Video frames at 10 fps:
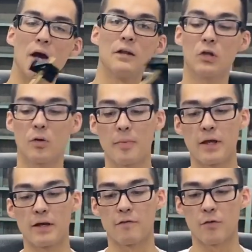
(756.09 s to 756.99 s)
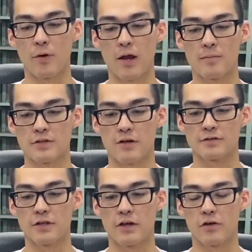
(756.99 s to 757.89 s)
a little bit if the ram is off
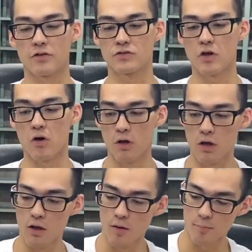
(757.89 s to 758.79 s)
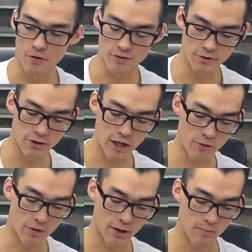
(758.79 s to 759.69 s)
center. So personally,
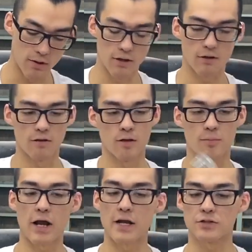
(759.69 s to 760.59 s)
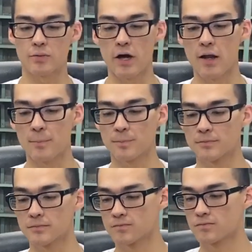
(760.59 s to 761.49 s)
I'd recommend the brass ram
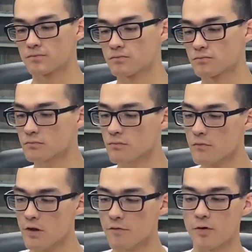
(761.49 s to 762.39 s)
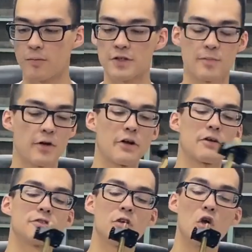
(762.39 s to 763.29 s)
for a much better
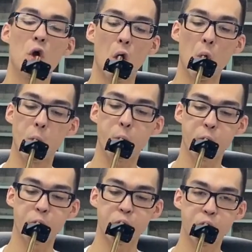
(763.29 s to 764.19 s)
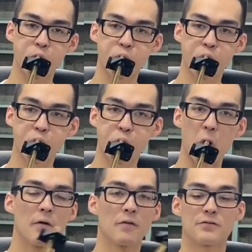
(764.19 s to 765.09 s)
air seal.
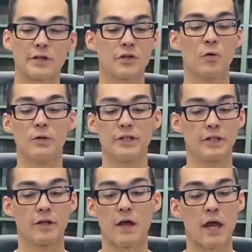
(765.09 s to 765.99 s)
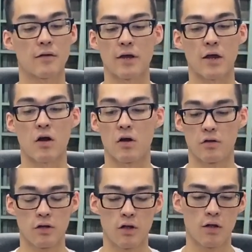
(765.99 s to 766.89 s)
There's like no leaking in that at
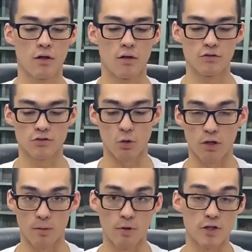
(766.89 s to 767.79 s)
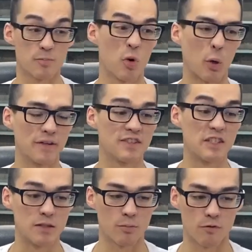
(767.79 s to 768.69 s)
all. So you get a much more
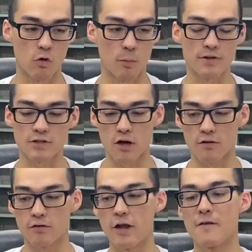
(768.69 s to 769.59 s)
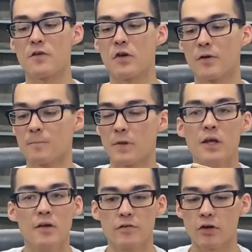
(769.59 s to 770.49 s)
consistent performance. However, if
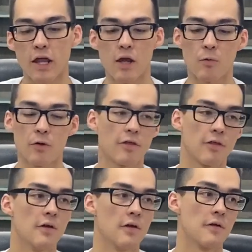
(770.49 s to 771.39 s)
you're okay with